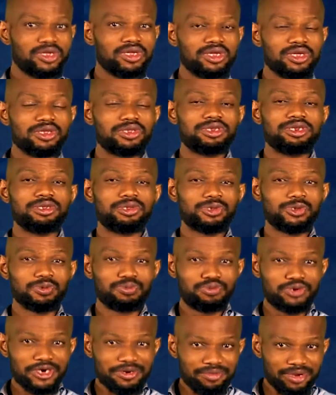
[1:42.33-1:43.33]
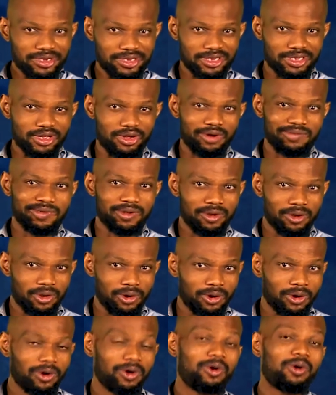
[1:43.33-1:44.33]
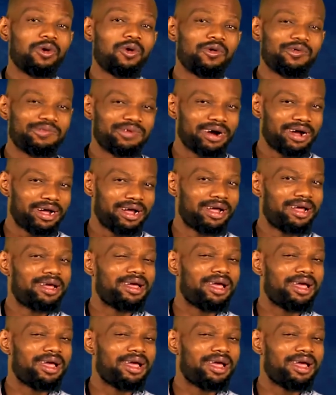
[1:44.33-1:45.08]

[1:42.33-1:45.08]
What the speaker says: is the supremacy of the law over